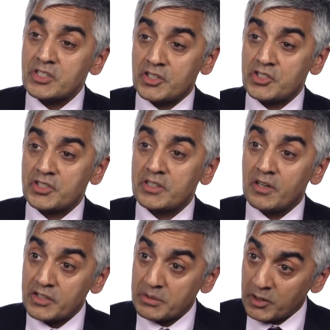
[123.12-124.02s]
such as the
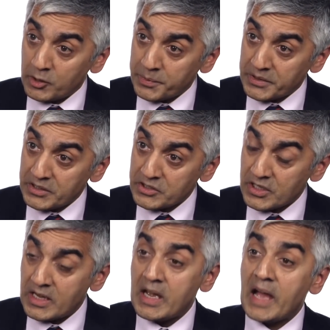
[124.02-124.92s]
cardiomyopathies
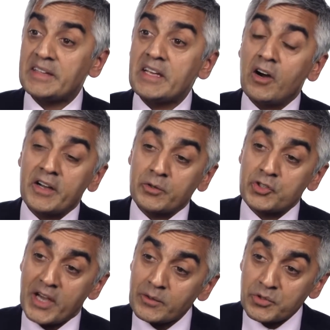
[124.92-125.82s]
and the ion
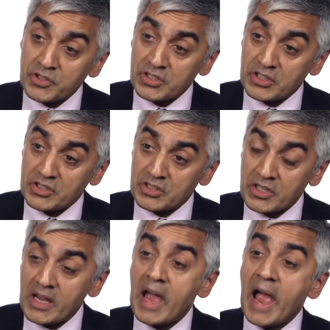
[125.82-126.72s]
channel diseases
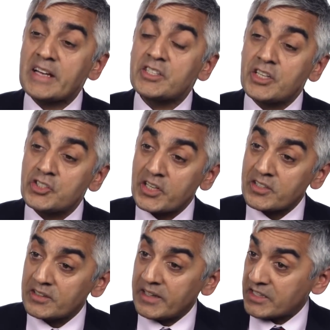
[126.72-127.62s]
and
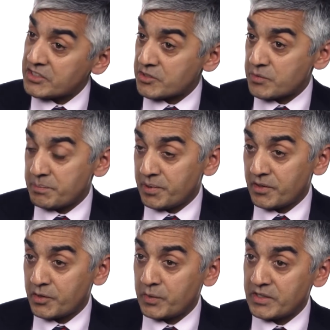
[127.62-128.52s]
congenital accessory
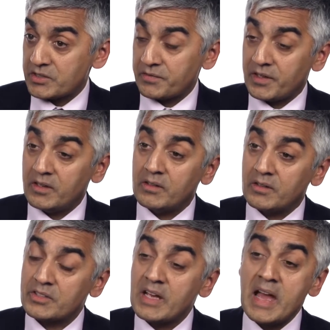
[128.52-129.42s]
pathways of the
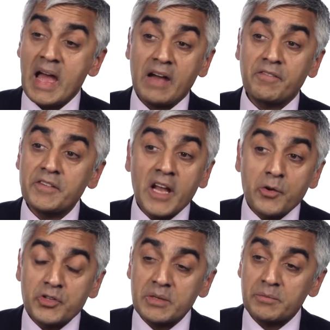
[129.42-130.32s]
heart have
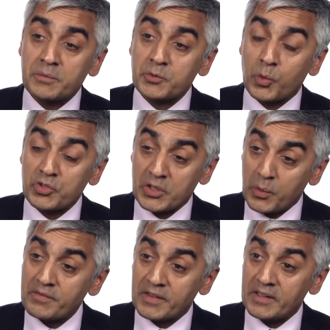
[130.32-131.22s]
no symptoms
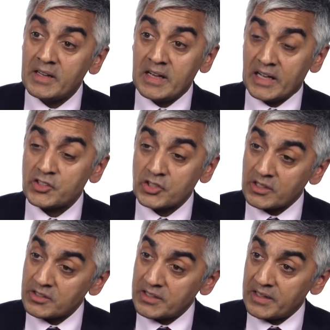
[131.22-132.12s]
whatsoever and
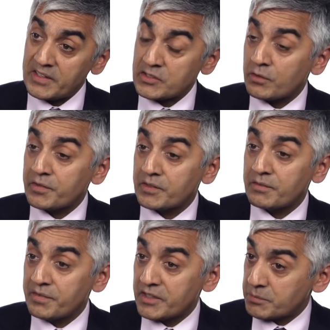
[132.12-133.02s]
sudden death is often the
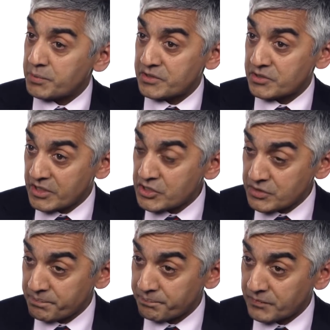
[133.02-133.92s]
first presentation.